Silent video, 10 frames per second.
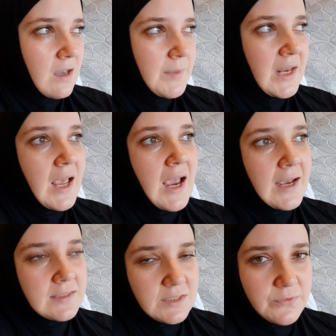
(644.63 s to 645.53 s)
mean, it
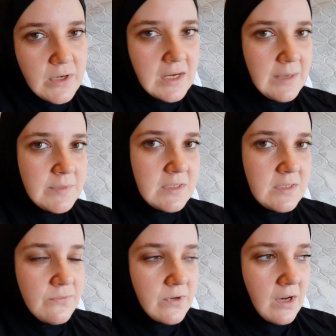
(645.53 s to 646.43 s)
has different names in
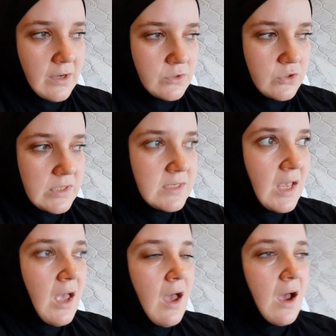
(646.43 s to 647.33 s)
different countries.
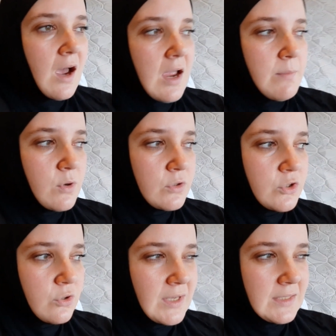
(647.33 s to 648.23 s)
I'm not
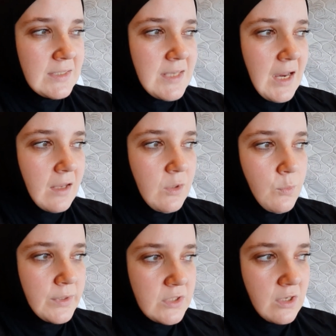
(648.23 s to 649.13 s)
sure exactly
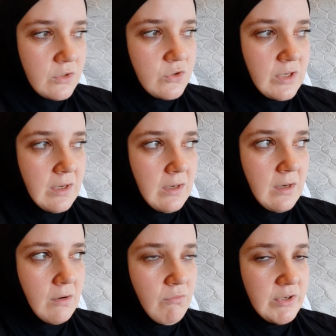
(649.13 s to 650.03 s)
which country it
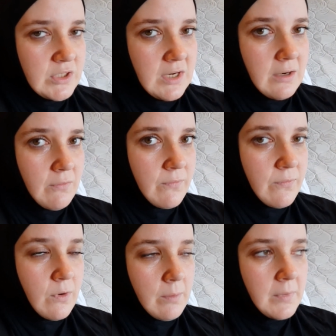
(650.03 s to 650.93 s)
originated
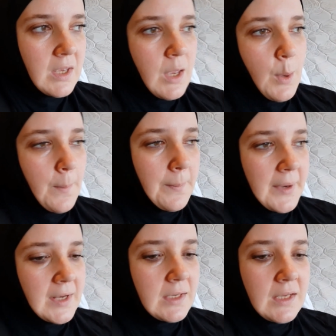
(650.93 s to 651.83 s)
from,
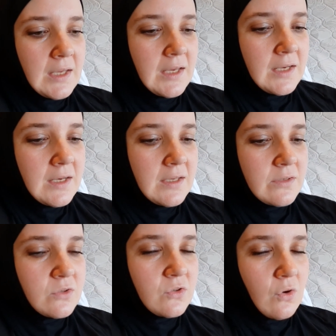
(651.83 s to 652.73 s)
but it
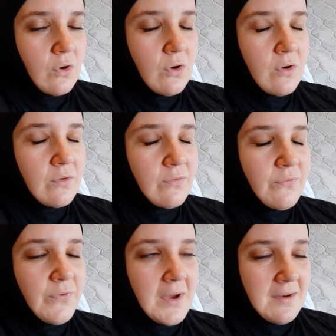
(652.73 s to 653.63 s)
is so
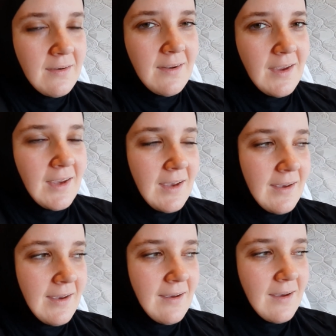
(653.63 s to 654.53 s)
fun.
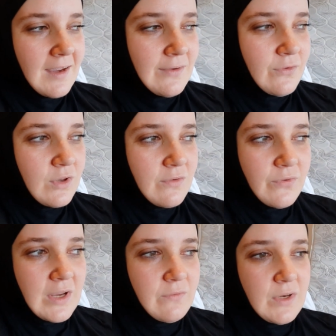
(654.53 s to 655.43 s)
If you can
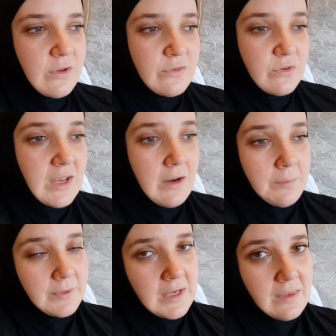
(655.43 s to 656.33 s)
find videos on how to
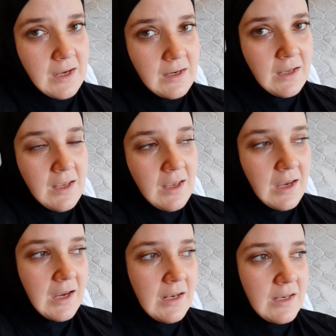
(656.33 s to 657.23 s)
play that
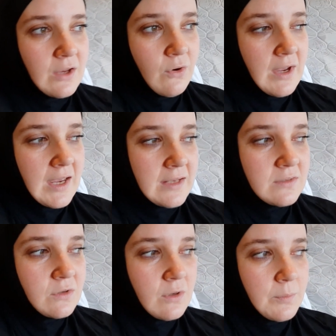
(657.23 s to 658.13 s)
and get your
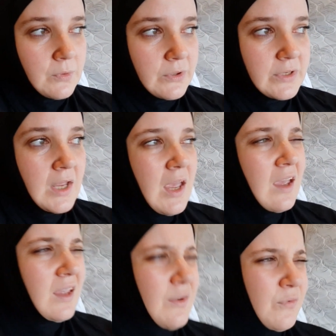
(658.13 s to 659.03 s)
hands on a board.
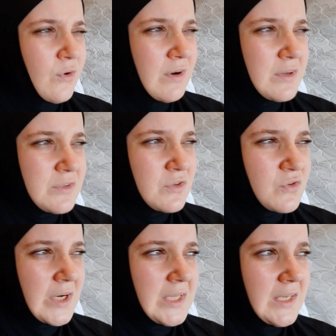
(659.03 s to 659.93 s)
If you're in
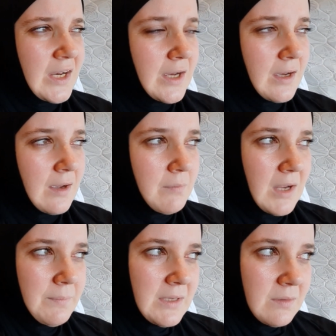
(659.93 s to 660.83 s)
Australia, it
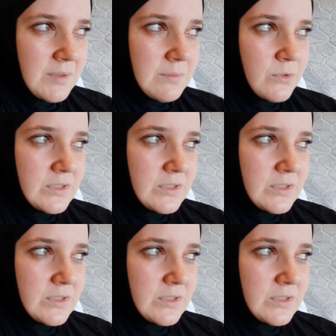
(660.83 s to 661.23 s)
might be a bit more